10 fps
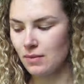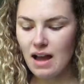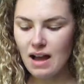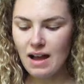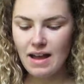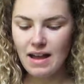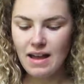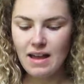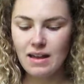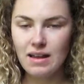
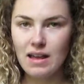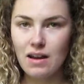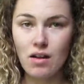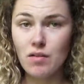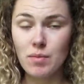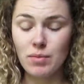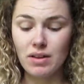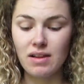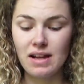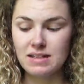I cannot remember
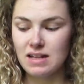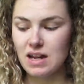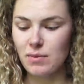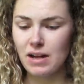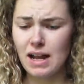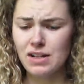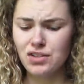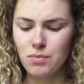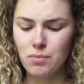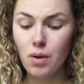the last time that I
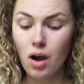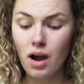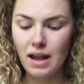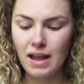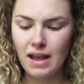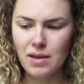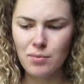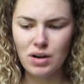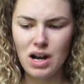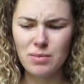actually bought a
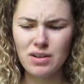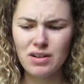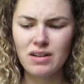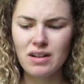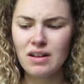primer.